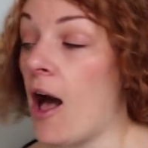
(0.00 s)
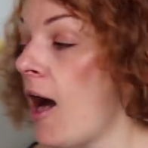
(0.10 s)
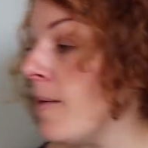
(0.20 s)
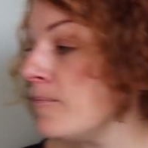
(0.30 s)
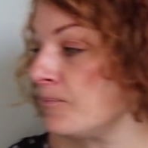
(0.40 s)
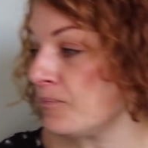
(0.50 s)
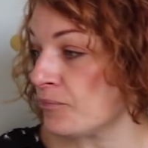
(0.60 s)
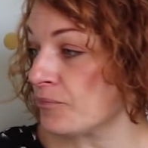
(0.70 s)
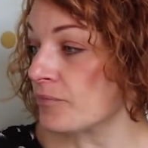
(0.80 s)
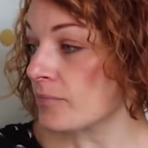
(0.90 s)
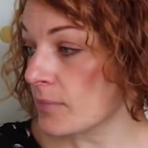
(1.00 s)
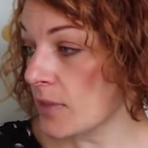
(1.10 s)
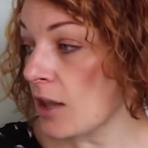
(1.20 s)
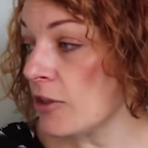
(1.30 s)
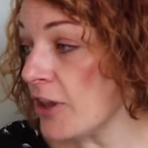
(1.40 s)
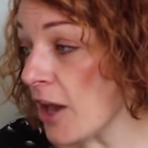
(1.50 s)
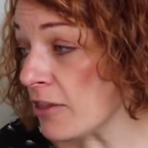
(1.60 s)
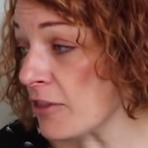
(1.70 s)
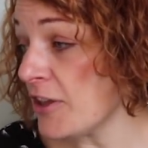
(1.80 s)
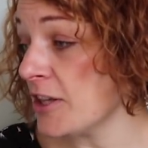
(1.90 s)
The
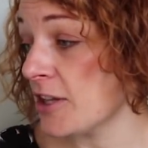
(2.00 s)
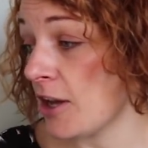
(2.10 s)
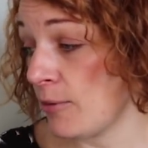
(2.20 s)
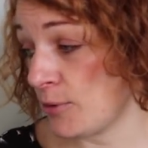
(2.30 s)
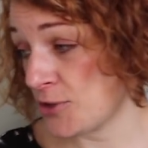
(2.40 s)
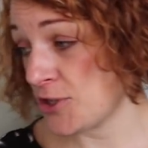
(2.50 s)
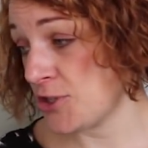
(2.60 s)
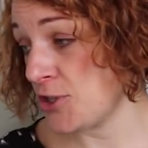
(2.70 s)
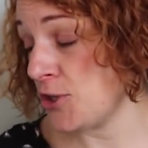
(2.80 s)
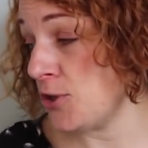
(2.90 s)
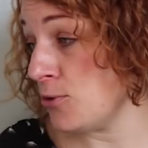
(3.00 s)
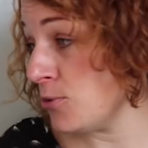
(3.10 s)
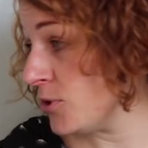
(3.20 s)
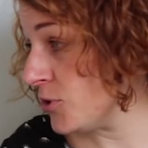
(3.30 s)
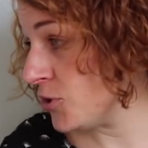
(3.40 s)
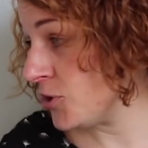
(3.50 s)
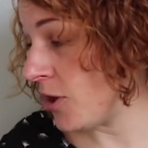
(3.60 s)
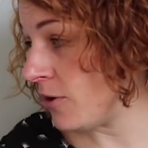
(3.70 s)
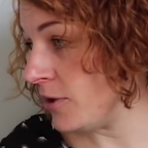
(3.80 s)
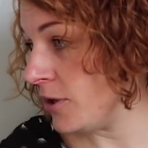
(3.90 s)
other thing that I wanted to
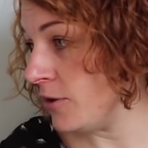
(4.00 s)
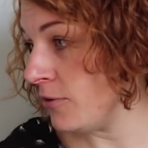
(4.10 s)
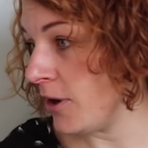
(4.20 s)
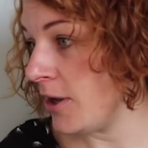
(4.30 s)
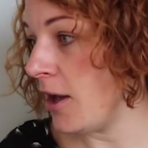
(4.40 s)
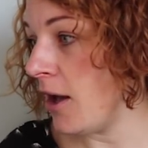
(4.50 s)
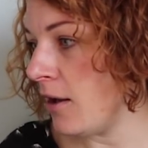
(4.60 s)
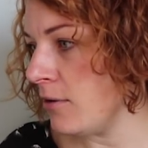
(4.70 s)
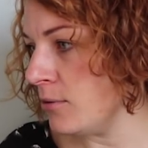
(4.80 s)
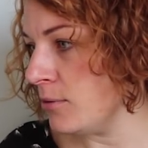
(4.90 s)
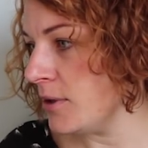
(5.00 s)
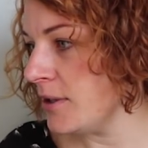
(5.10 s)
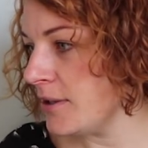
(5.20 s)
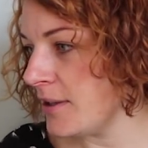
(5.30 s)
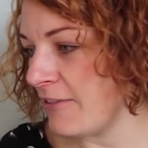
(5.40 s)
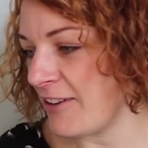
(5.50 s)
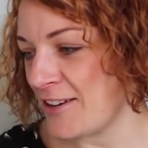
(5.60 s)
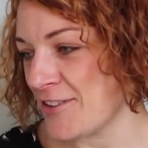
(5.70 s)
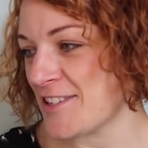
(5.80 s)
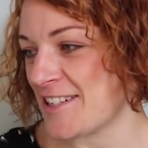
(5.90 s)
show you, oh, have I
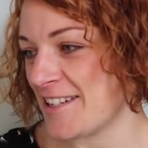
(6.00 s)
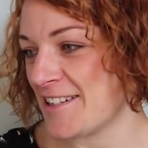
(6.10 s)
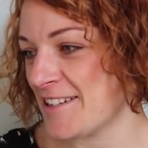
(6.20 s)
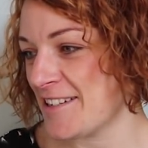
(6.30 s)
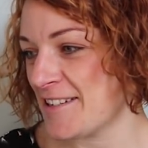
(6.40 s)
lost it?